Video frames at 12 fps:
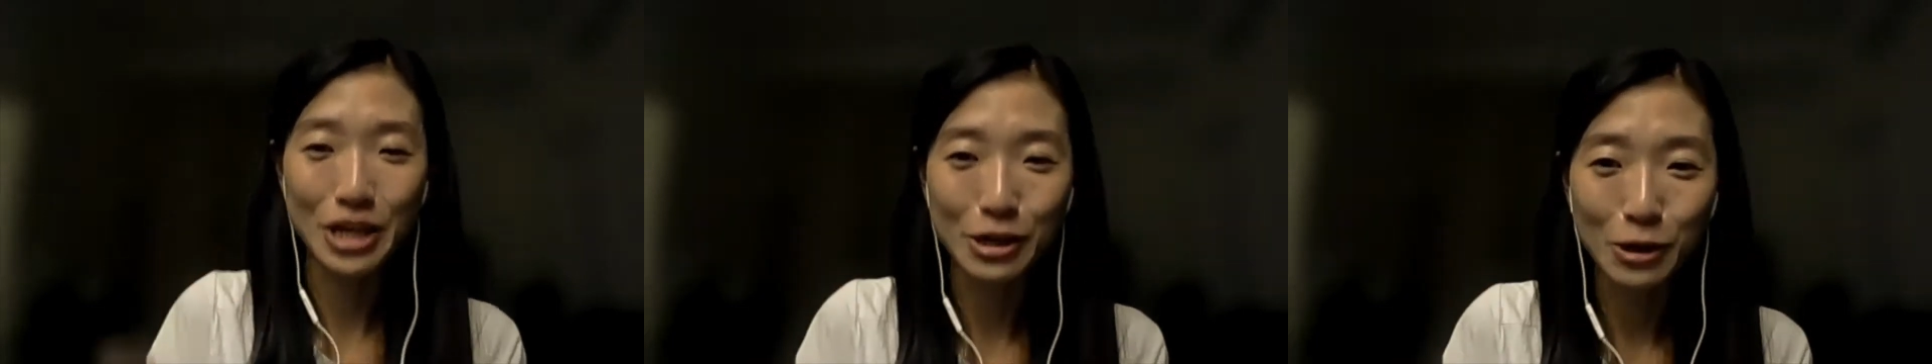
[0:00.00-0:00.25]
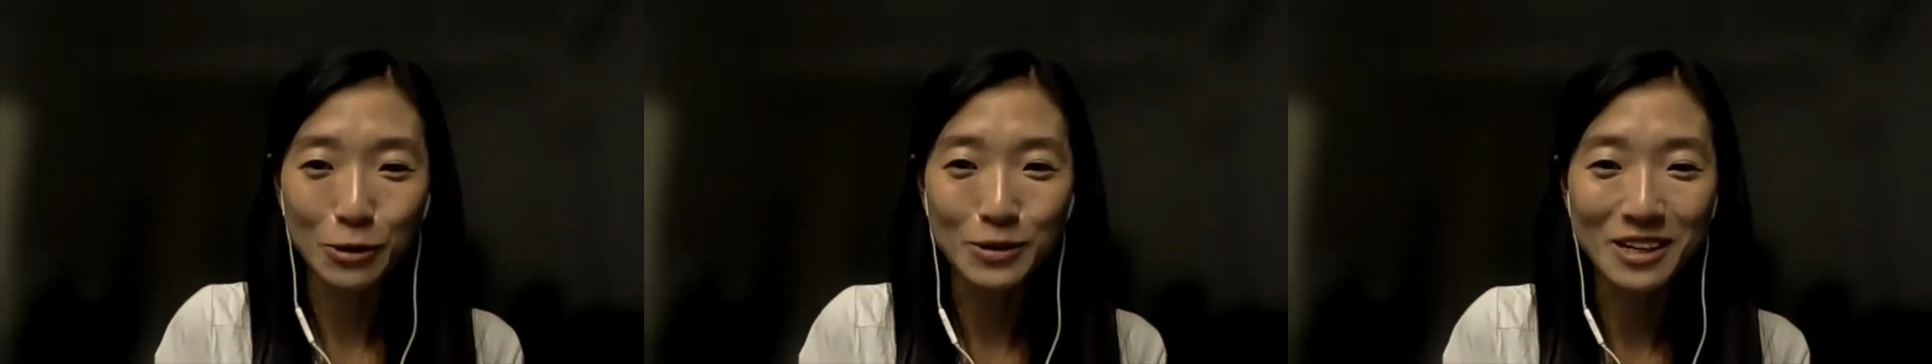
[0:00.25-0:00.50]

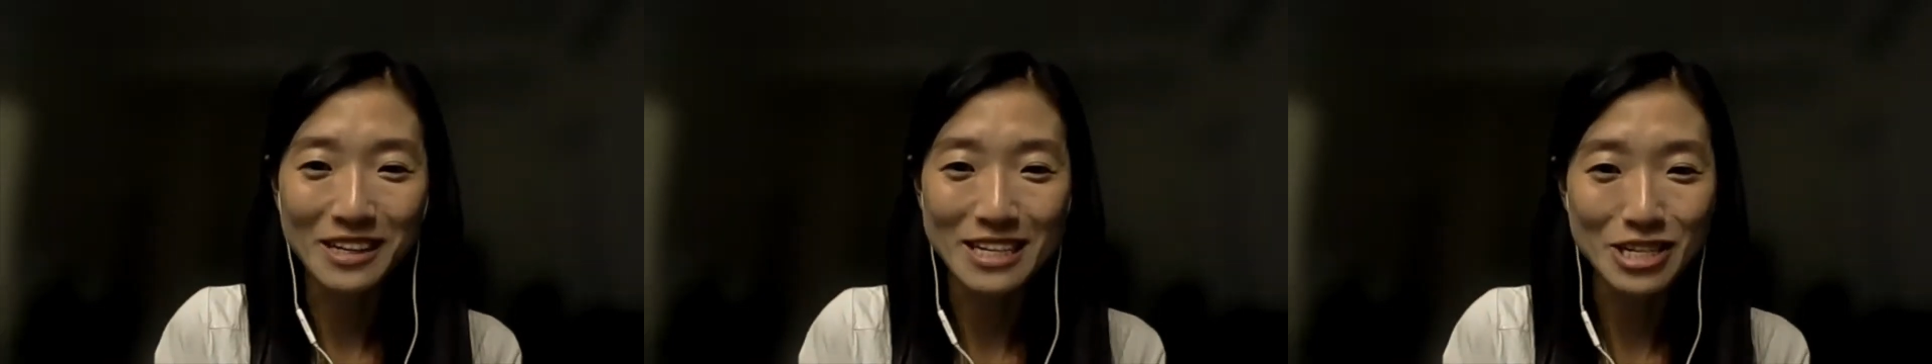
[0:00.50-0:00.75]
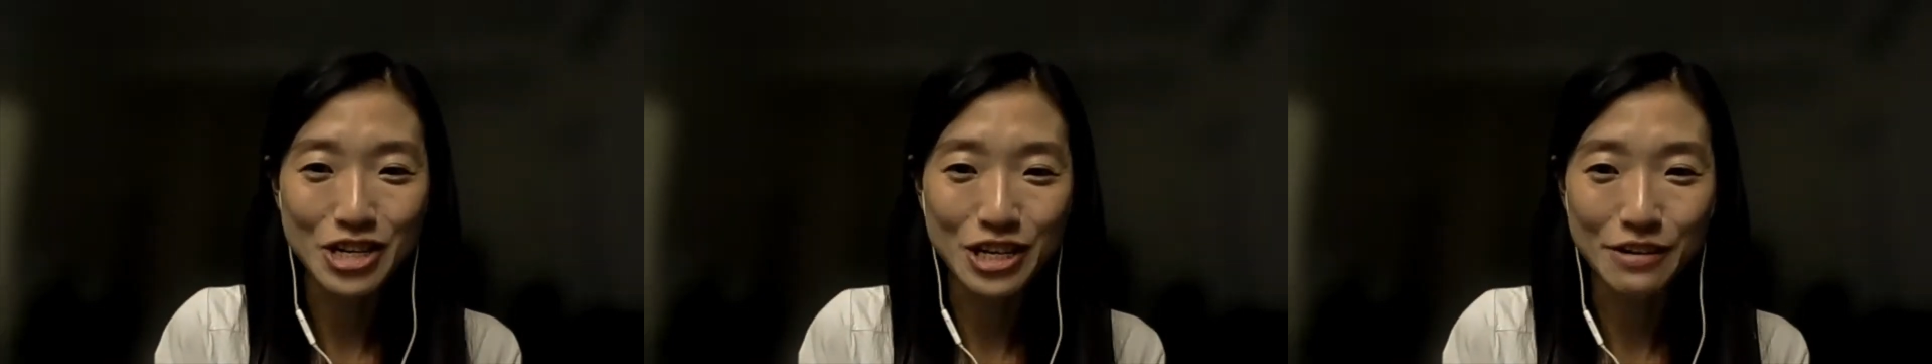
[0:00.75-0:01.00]

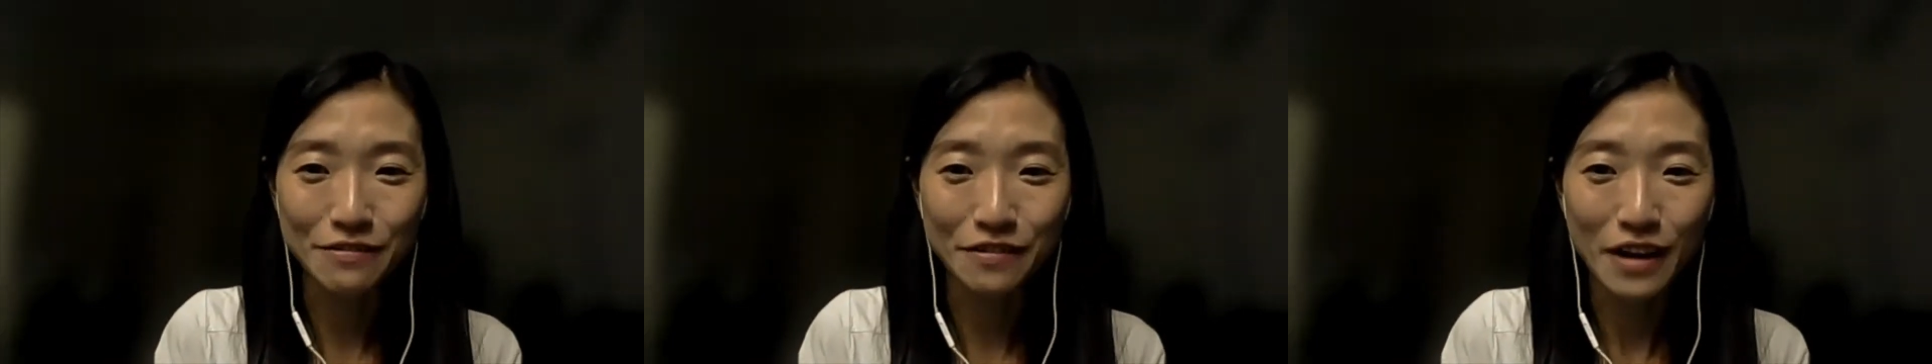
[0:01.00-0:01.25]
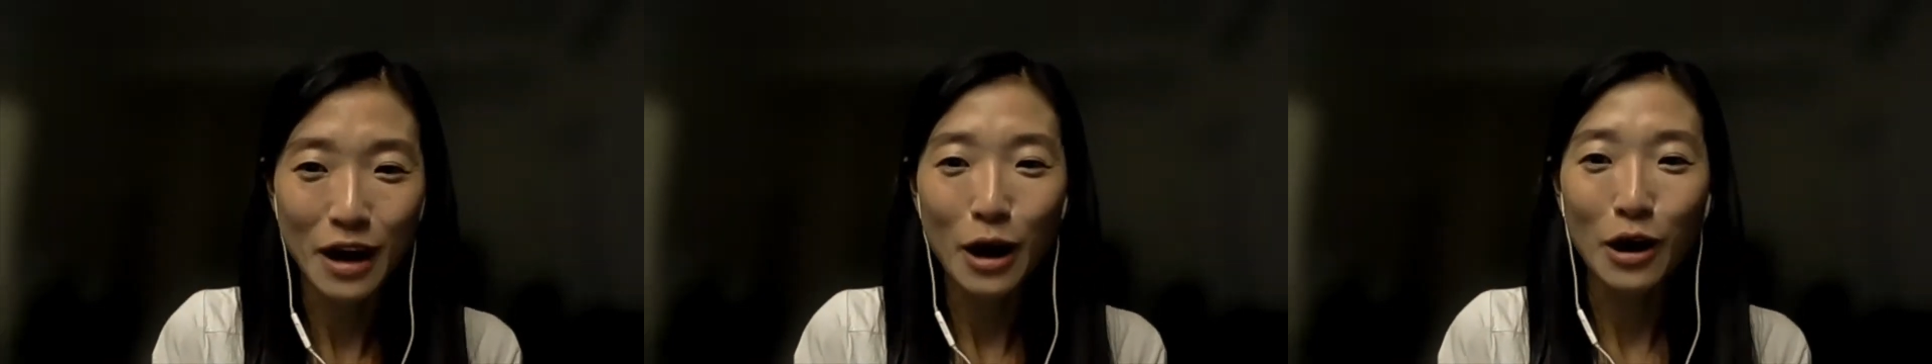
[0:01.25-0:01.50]

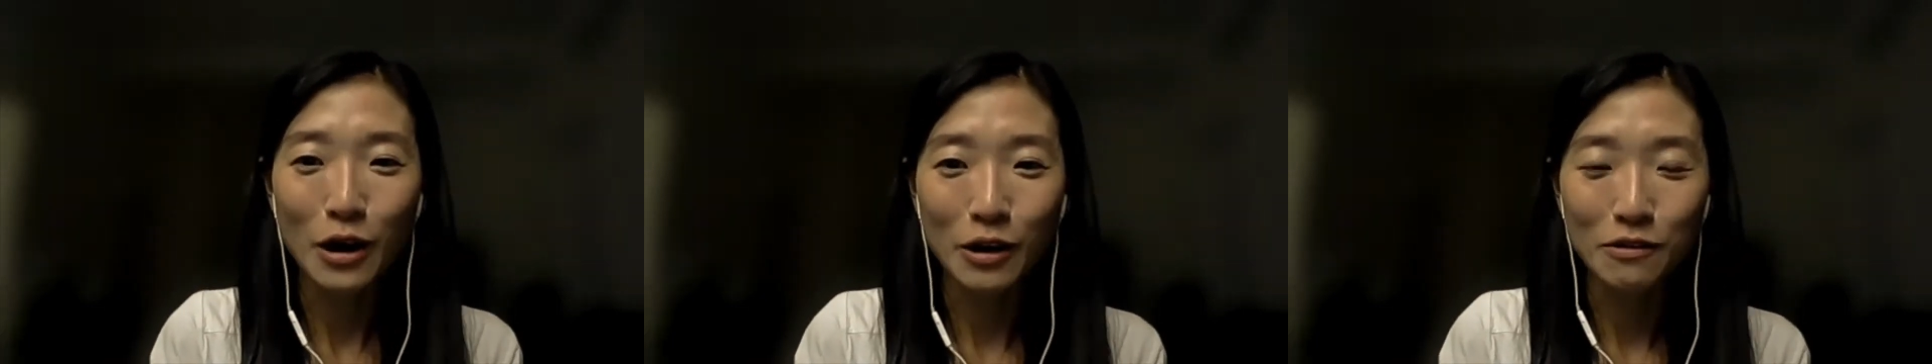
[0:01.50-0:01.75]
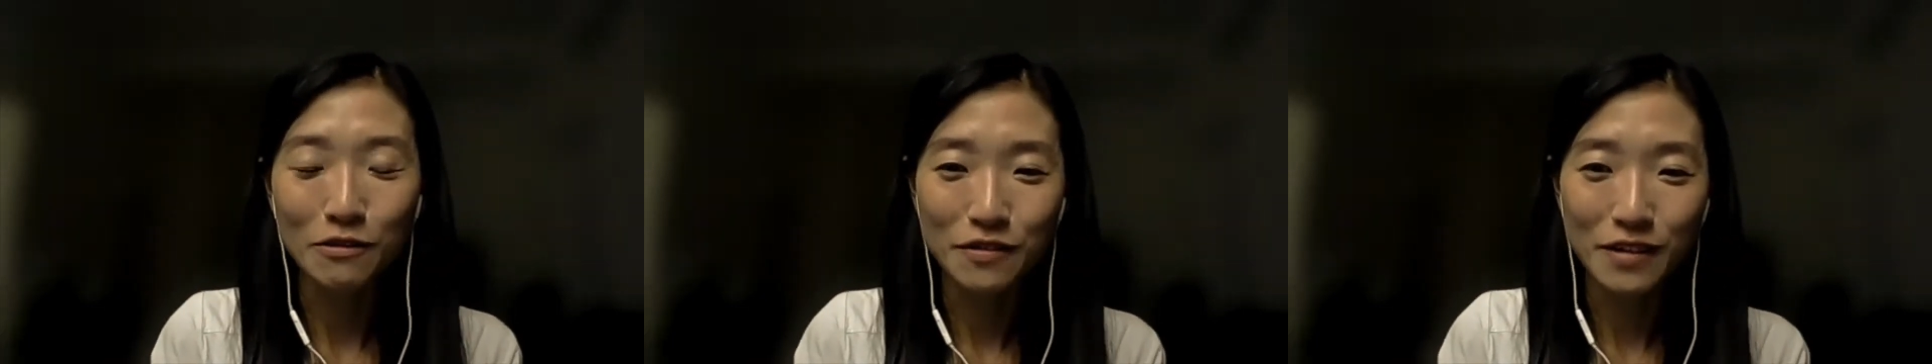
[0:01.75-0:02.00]
shareholder-in-chief
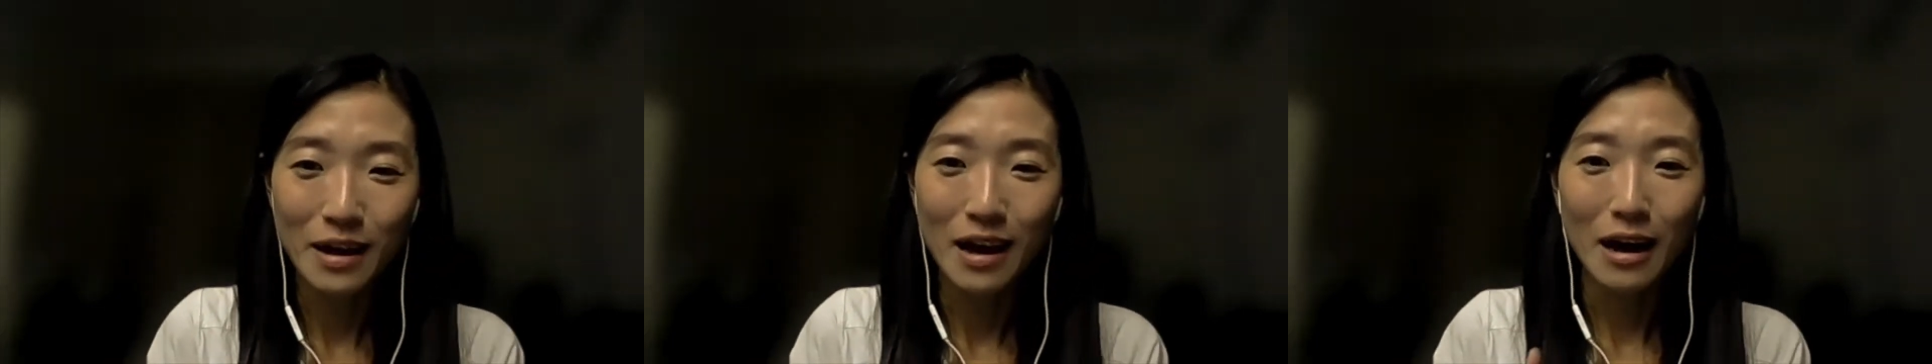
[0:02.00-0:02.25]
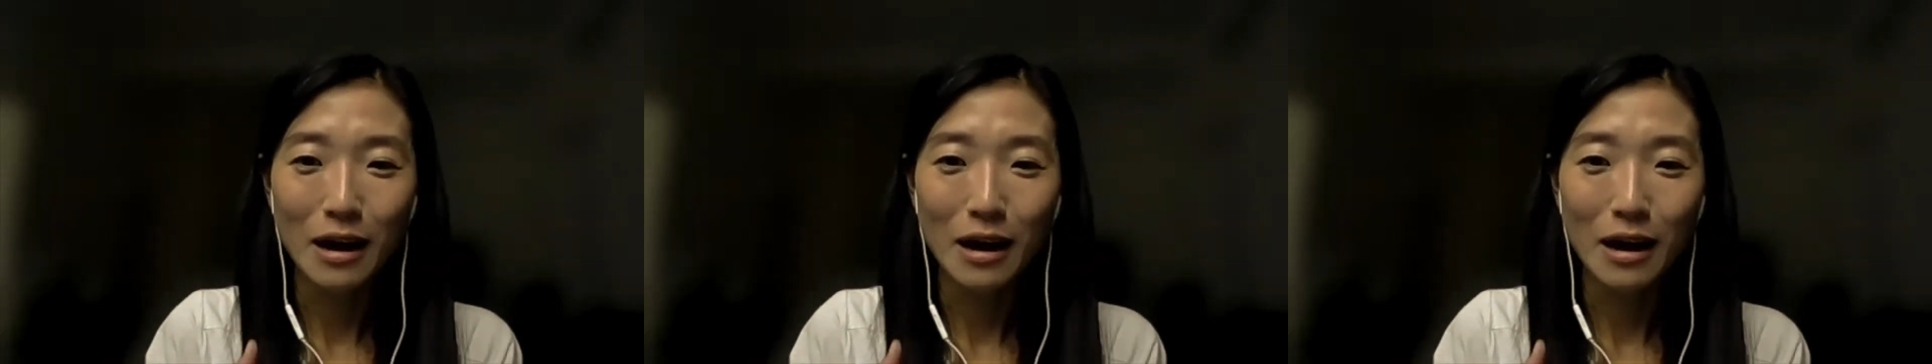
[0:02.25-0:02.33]
of